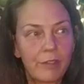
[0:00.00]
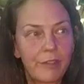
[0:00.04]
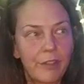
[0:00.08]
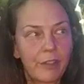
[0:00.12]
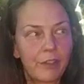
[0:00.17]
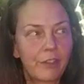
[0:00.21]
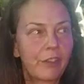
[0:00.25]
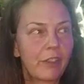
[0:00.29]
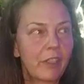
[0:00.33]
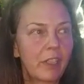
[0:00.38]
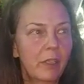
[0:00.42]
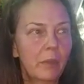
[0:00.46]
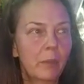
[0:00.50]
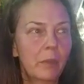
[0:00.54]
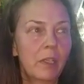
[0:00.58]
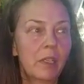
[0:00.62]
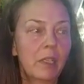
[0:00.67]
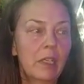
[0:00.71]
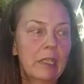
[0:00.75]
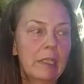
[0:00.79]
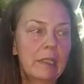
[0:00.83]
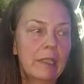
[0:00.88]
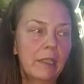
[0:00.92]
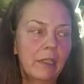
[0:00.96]
if there's
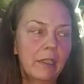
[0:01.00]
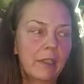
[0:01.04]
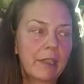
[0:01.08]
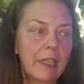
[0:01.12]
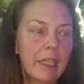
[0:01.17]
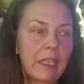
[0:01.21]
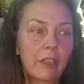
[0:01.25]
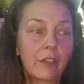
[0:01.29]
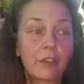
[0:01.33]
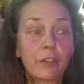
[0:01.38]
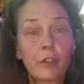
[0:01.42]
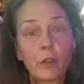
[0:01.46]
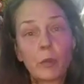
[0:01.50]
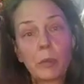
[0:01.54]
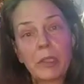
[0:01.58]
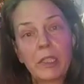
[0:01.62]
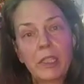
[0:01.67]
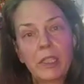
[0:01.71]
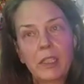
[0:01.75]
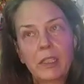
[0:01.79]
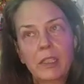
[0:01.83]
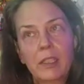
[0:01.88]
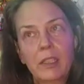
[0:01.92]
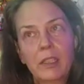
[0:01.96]
anyone, and thanks for
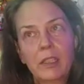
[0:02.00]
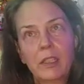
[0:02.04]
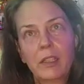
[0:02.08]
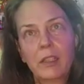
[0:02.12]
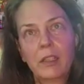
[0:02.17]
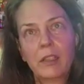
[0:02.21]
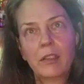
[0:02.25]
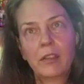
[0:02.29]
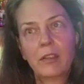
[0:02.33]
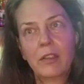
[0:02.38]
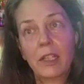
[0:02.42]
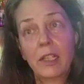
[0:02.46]
being here.